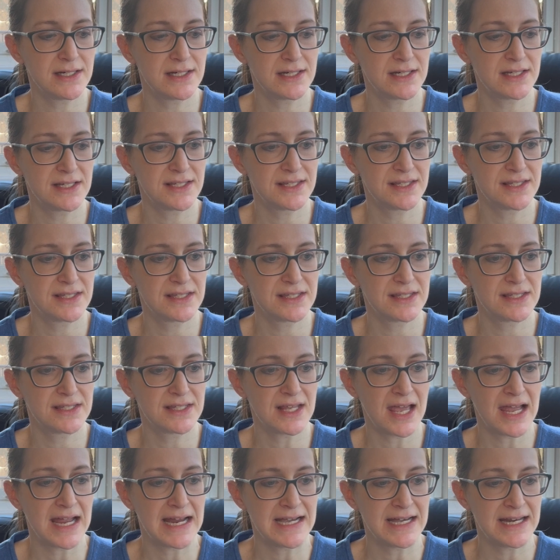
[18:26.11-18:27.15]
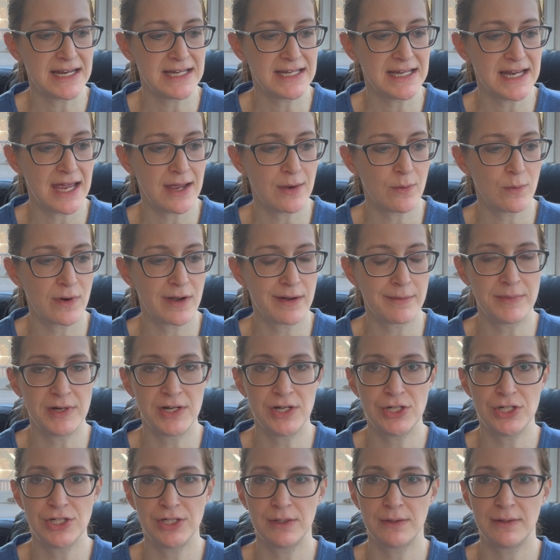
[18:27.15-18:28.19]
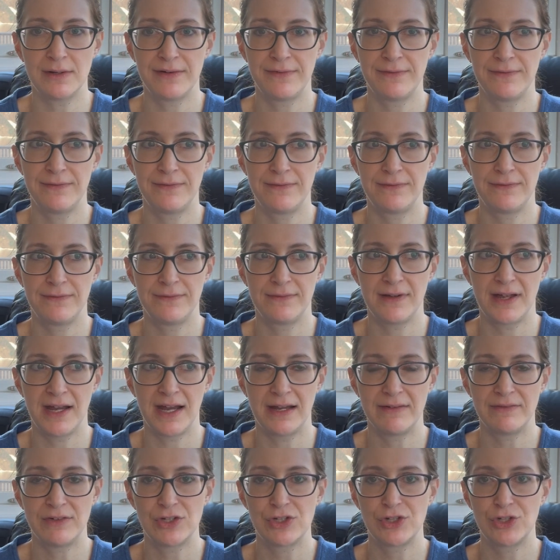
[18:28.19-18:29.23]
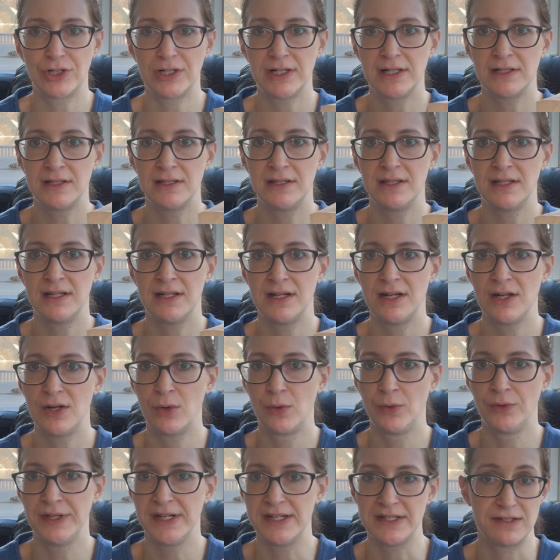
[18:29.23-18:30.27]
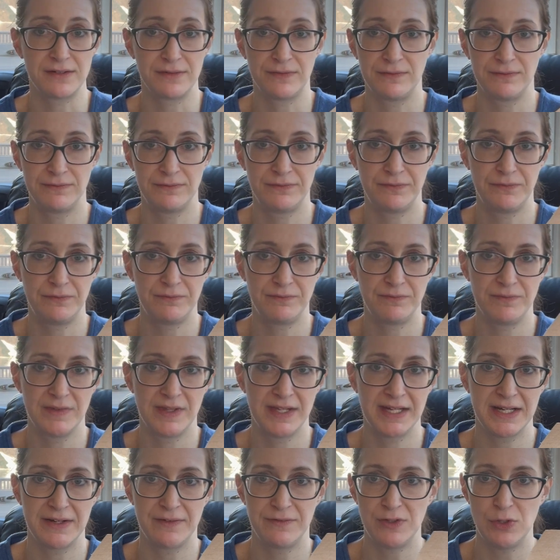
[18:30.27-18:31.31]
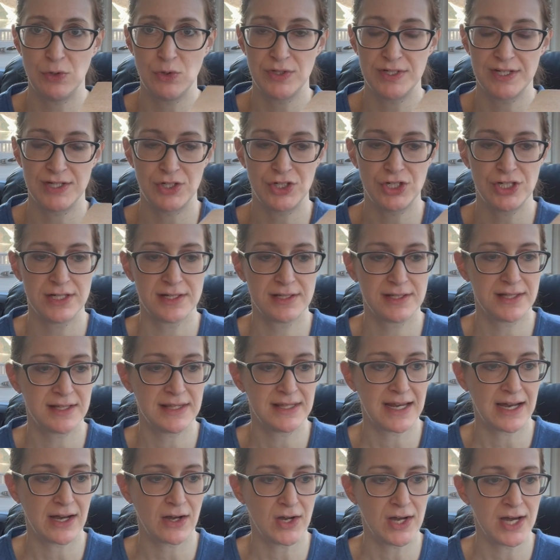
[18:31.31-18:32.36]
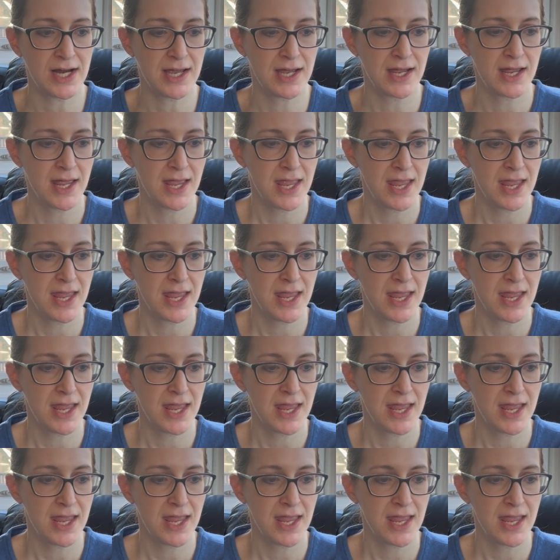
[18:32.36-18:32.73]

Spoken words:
decided yet what I'm going to do if I have a strand and then it only has a few stitches in the area.